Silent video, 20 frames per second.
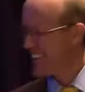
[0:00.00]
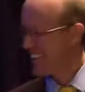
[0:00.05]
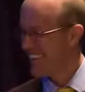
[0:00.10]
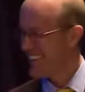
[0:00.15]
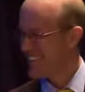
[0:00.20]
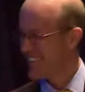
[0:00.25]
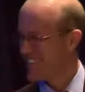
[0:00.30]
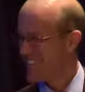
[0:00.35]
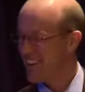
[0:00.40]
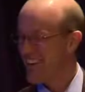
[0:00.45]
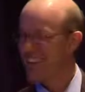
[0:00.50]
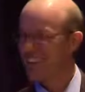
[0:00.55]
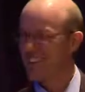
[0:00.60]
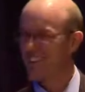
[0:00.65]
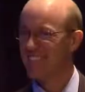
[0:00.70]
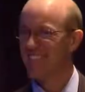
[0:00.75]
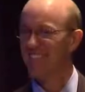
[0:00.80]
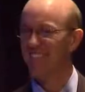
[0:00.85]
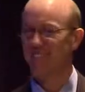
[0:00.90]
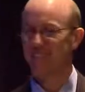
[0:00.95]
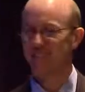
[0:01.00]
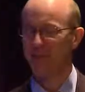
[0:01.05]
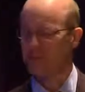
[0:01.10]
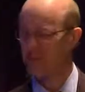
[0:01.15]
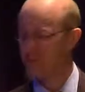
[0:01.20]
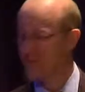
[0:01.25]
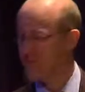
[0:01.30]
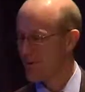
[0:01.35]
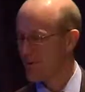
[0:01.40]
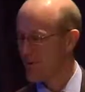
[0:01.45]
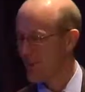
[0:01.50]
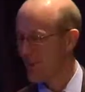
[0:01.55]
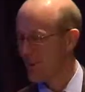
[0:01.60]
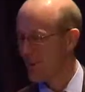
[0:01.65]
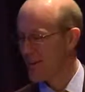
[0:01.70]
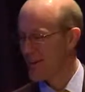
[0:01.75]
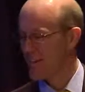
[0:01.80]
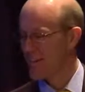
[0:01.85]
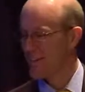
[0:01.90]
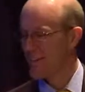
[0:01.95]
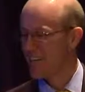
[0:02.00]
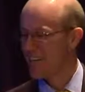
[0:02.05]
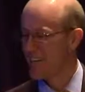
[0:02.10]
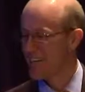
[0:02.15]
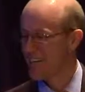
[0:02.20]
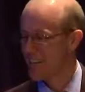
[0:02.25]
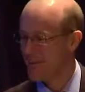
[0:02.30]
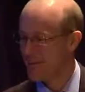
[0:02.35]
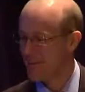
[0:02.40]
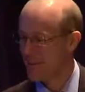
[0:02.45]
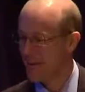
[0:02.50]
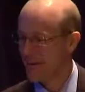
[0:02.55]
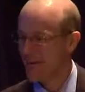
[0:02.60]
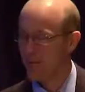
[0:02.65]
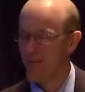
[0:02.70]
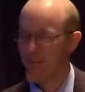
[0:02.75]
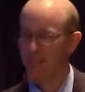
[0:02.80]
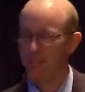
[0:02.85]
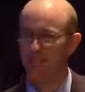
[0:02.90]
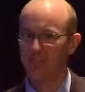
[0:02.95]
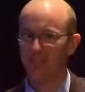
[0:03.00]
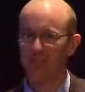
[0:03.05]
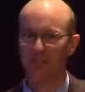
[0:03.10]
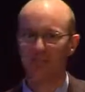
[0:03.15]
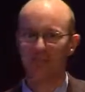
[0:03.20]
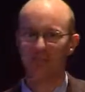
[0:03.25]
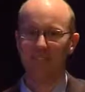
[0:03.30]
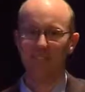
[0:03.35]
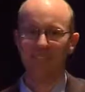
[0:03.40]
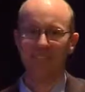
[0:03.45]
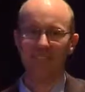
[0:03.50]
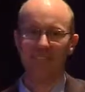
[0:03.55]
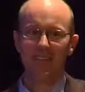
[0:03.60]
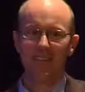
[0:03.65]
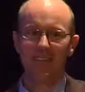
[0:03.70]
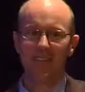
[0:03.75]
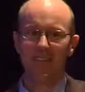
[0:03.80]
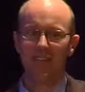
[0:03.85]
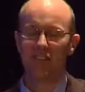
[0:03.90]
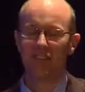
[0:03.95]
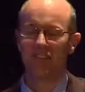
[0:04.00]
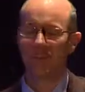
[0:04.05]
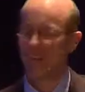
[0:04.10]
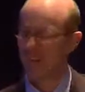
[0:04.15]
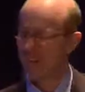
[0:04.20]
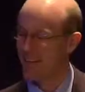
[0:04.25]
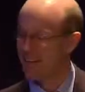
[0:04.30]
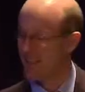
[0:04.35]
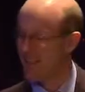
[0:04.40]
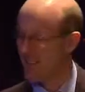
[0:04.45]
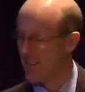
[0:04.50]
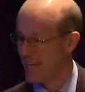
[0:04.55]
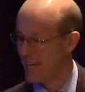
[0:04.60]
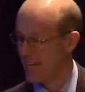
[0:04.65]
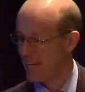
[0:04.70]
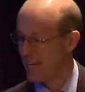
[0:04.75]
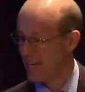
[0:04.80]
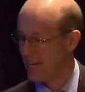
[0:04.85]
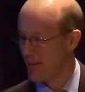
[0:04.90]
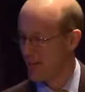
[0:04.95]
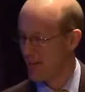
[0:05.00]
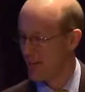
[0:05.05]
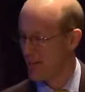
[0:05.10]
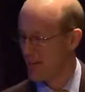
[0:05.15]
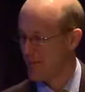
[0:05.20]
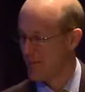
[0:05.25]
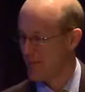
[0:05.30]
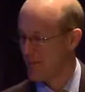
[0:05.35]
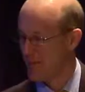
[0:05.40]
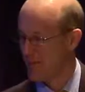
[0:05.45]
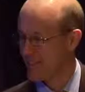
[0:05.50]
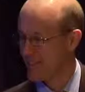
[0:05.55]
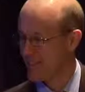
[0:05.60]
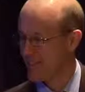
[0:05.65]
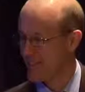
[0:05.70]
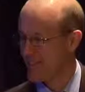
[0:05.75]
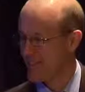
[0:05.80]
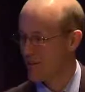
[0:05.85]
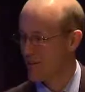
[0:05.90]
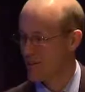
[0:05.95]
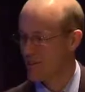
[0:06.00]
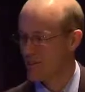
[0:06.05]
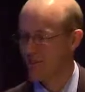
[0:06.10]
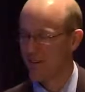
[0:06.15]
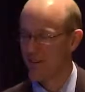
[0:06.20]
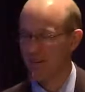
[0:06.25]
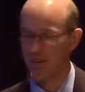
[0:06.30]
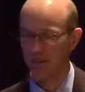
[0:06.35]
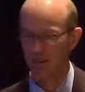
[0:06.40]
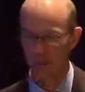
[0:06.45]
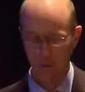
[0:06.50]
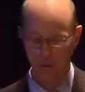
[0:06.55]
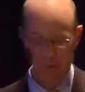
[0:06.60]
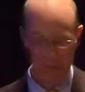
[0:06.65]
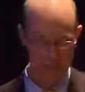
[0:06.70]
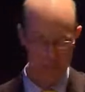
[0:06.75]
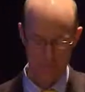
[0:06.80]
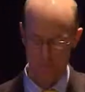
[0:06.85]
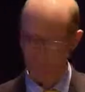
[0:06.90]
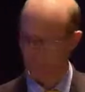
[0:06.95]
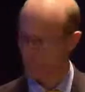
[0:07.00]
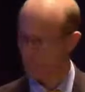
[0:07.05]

Yeah, that's right. I think this guy's a bit less well known. He's Carl Richards, who is an educator and advisor out of the US.